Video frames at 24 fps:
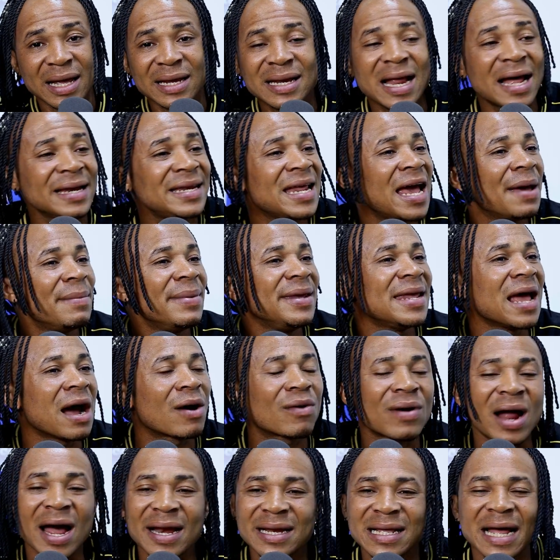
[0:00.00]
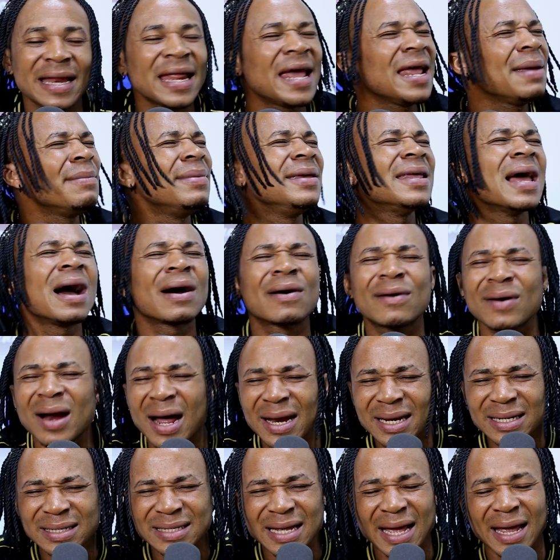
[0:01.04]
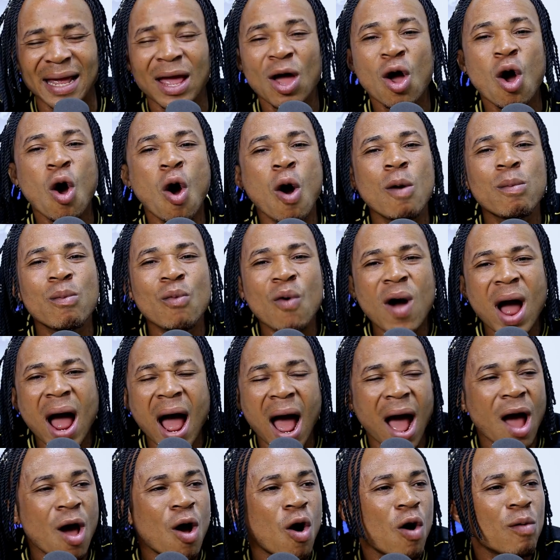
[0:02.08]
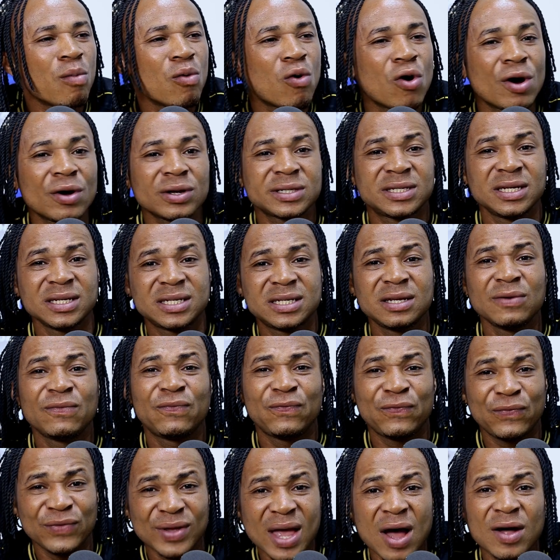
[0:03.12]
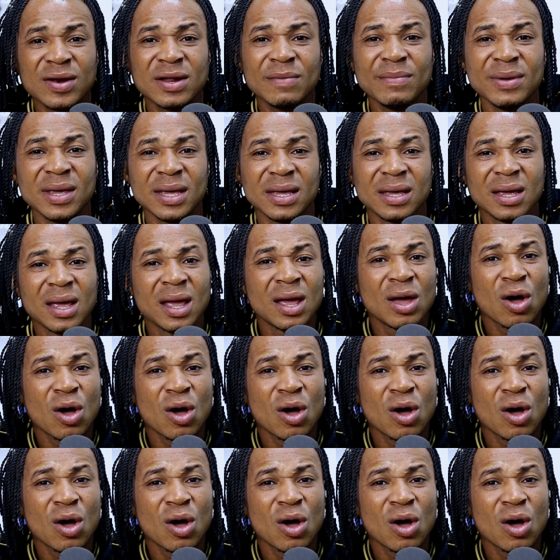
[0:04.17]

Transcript: Now, there me yakrani, there me yakrani say, omo sisi fiani bi.